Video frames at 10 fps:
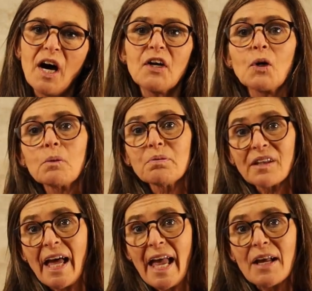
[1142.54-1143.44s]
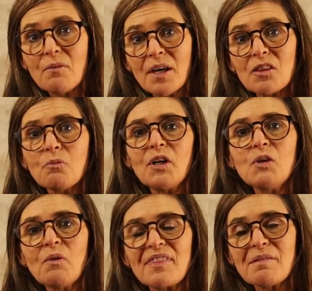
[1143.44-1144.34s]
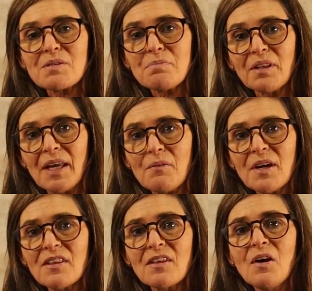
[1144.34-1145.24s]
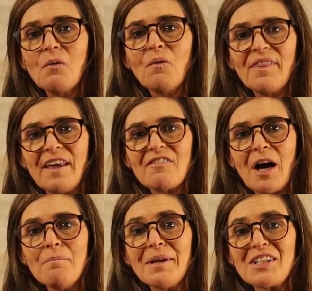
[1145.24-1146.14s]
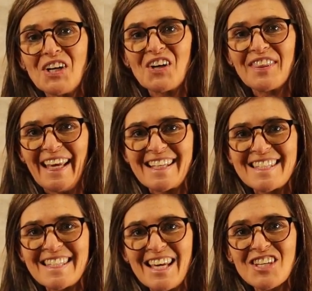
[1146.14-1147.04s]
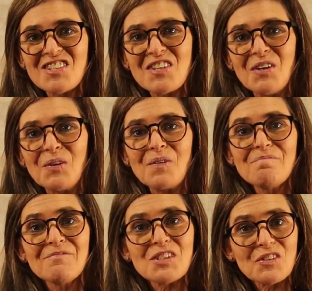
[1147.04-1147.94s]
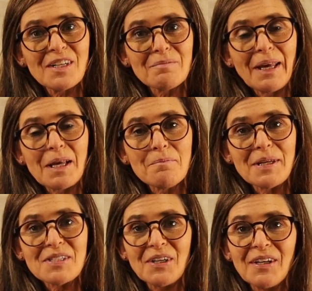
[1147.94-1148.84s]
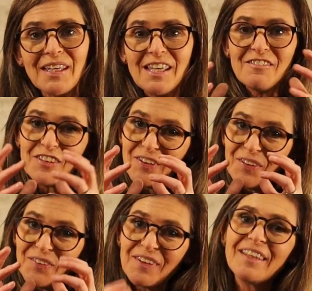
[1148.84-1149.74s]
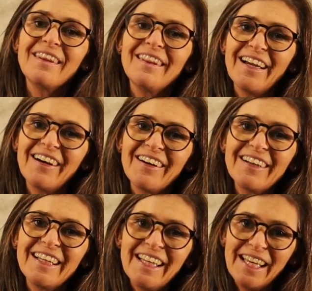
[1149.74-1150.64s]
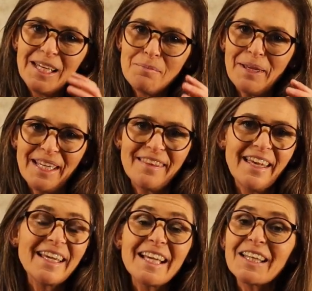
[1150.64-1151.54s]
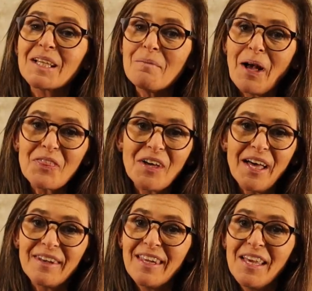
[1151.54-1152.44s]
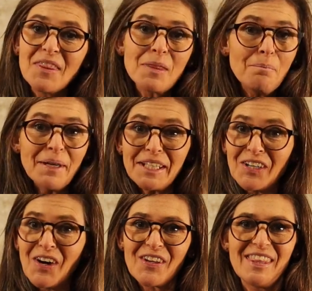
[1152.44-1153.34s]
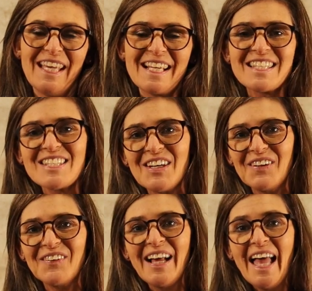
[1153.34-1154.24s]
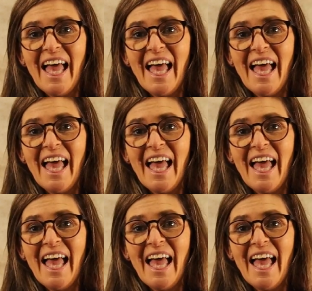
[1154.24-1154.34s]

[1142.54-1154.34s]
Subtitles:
on, or playing with what you want them to play with when they've got big dog things. So treat them like a big dog, even though they're itty bitty. They can get their mouth on the big dog things. So